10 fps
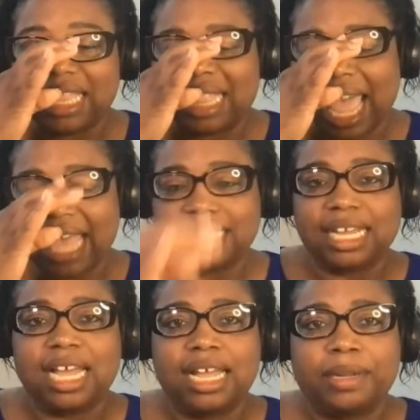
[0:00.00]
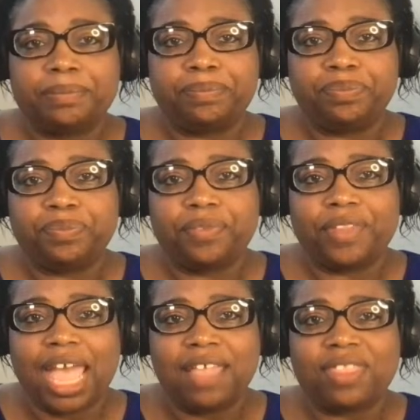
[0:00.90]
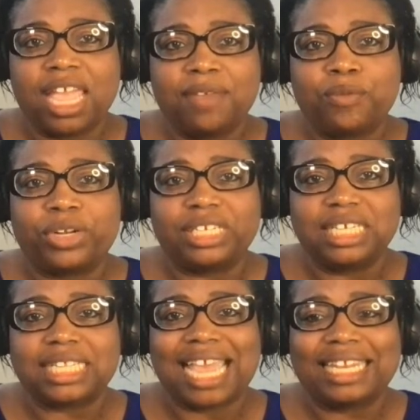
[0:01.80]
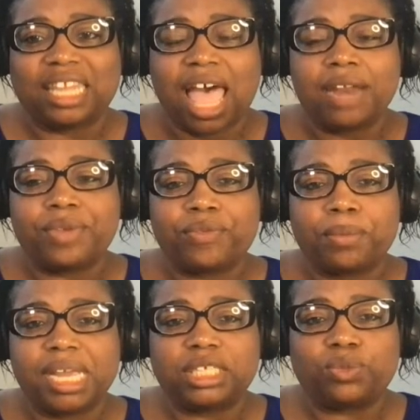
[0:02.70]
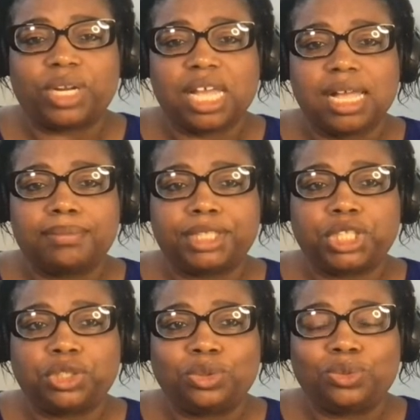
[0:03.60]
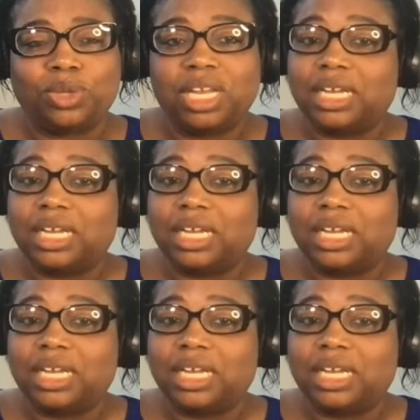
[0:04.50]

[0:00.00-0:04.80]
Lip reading: That they release a lot of information when it comes to